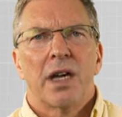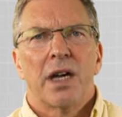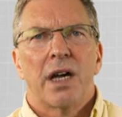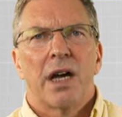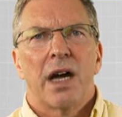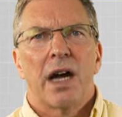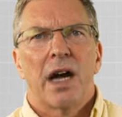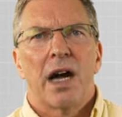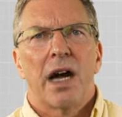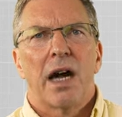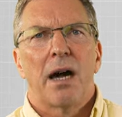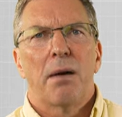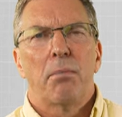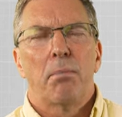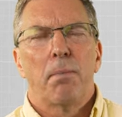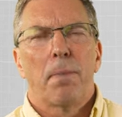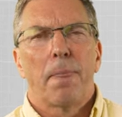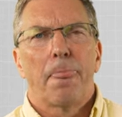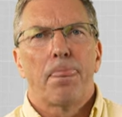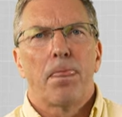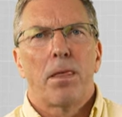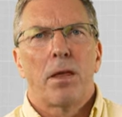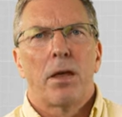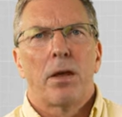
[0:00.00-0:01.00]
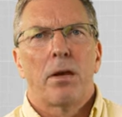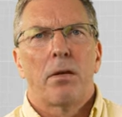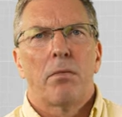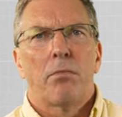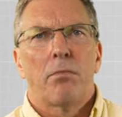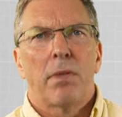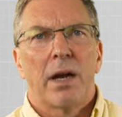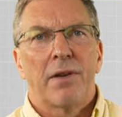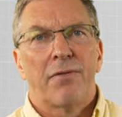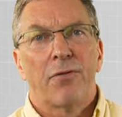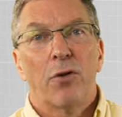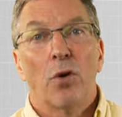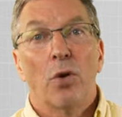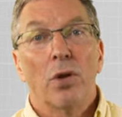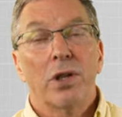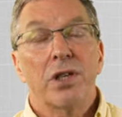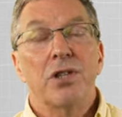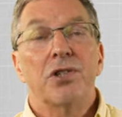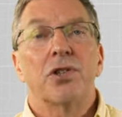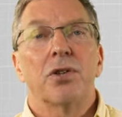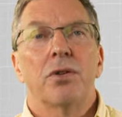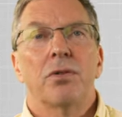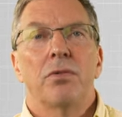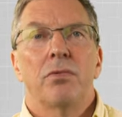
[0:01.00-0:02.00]
may fall
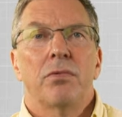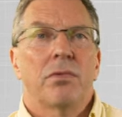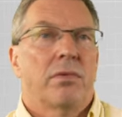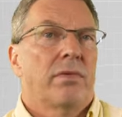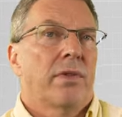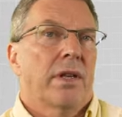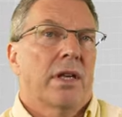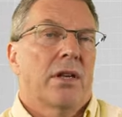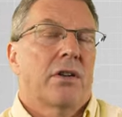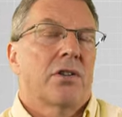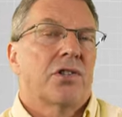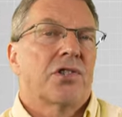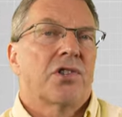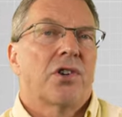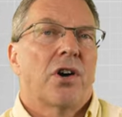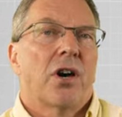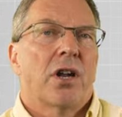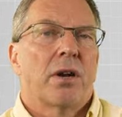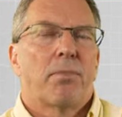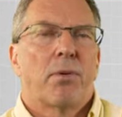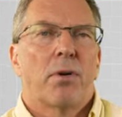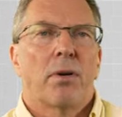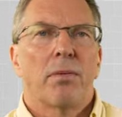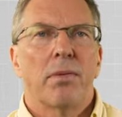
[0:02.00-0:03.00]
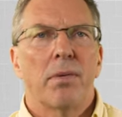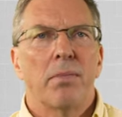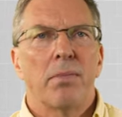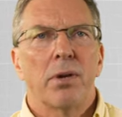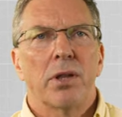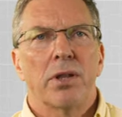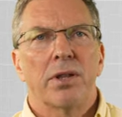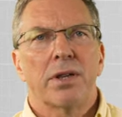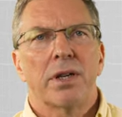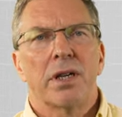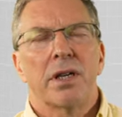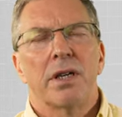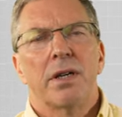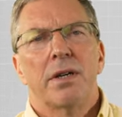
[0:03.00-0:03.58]
into, and assign a probability.